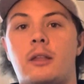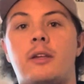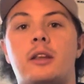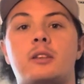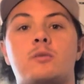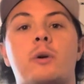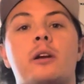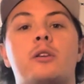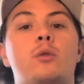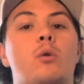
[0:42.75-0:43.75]
and that is
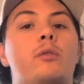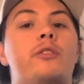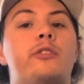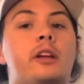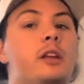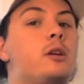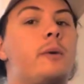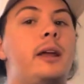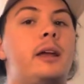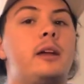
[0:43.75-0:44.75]
where you hold the stick in your
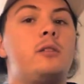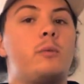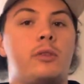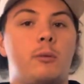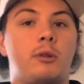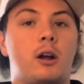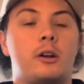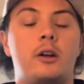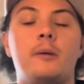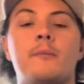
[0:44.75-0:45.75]
right hand with the
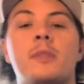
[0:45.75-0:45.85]
blocker,